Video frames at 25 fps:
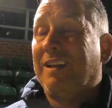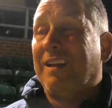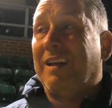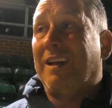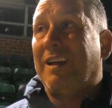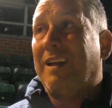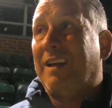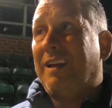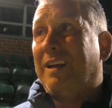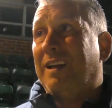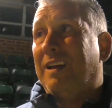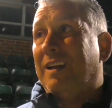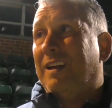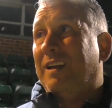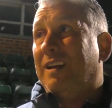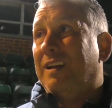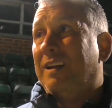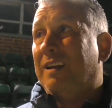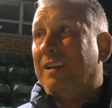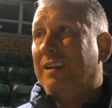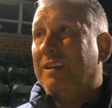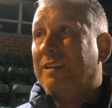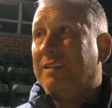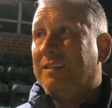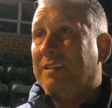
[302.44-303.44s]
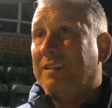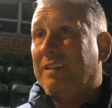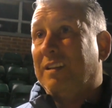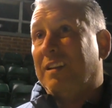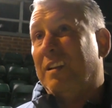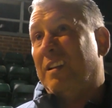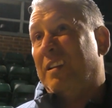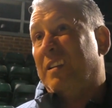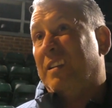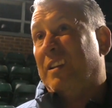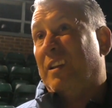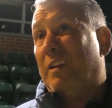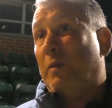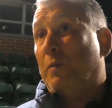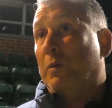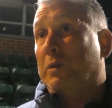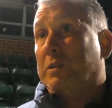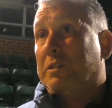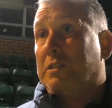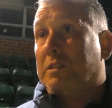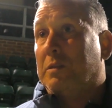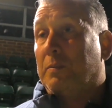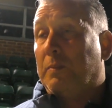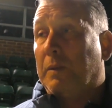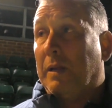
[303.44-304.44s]
Uh, he
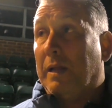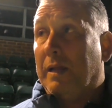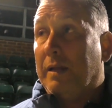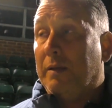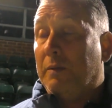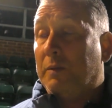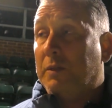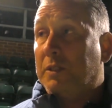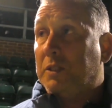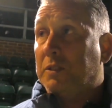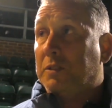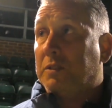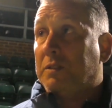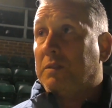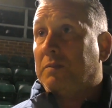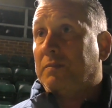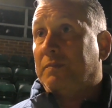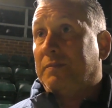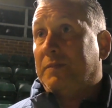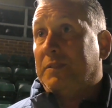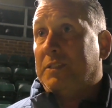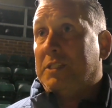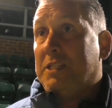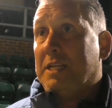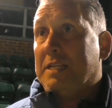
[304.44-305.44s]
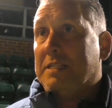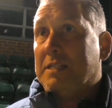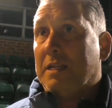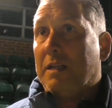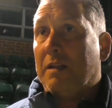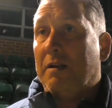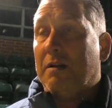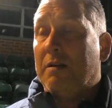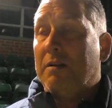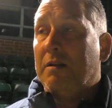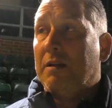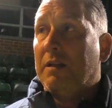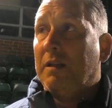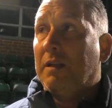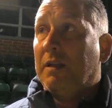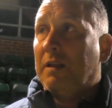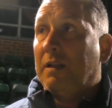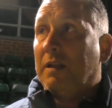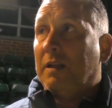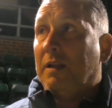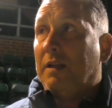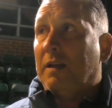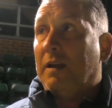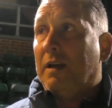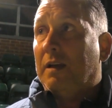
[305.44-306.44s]
wanted to play, which is, says a lot.
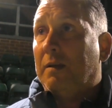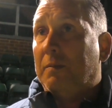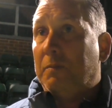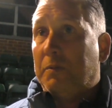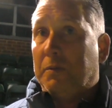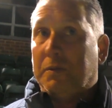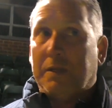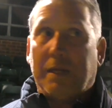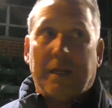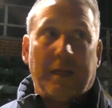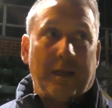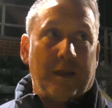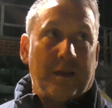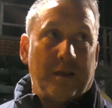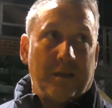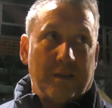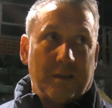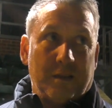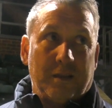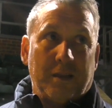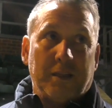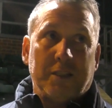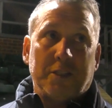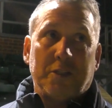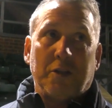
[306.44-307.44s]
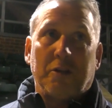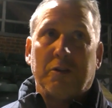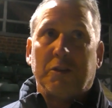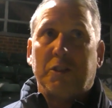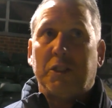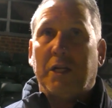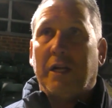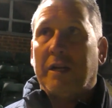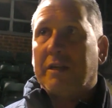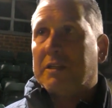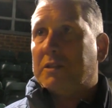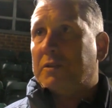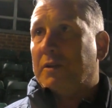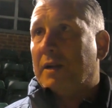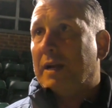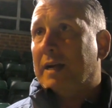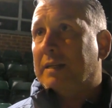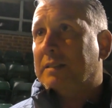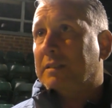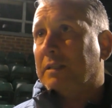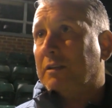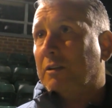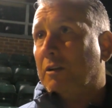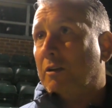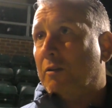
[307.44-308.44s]
Uh, but then he, he's gone challenged for a
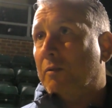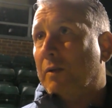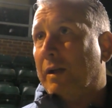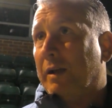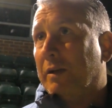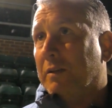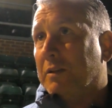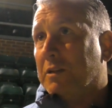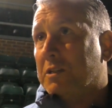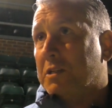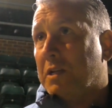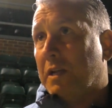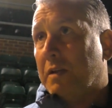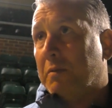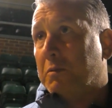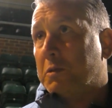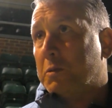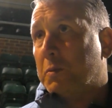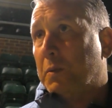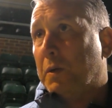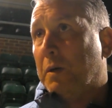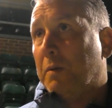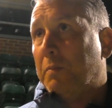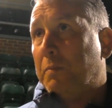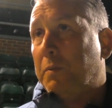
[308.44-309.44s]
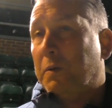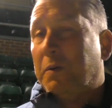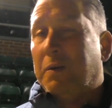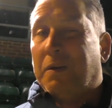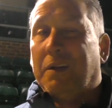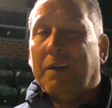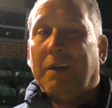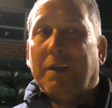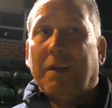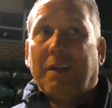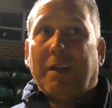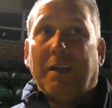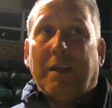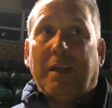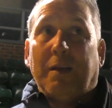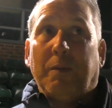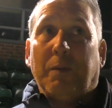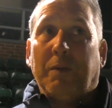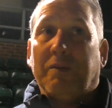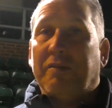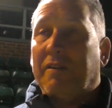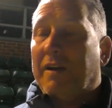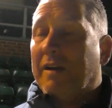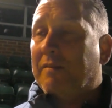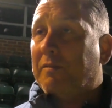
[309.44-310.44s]
and got it right on the same spot. But he'll
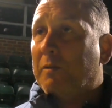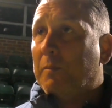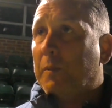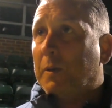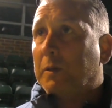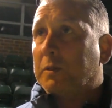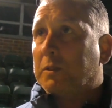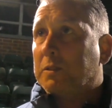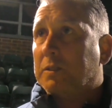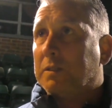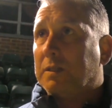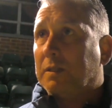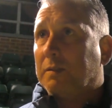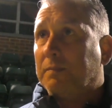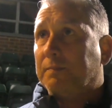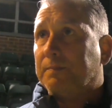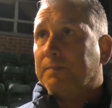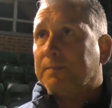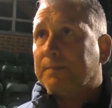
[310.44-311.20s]
be fine for Boxing Day.